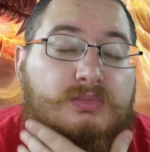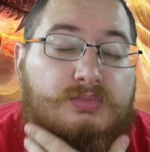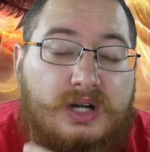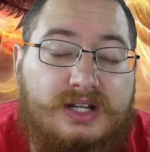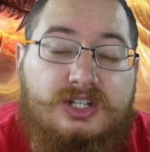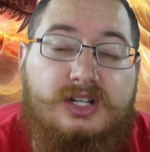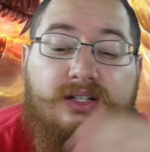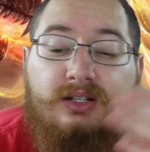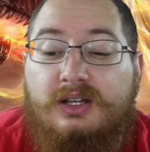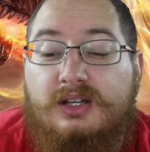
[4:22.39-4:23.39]

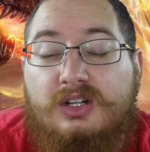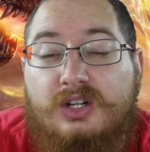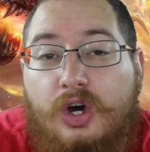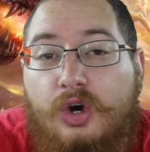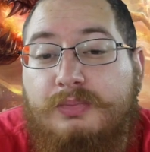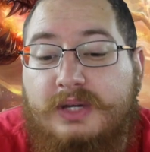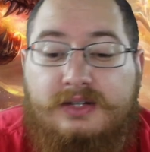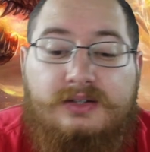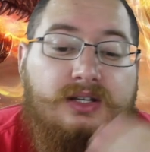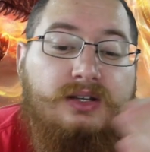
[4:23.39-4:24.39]
brushing, combing,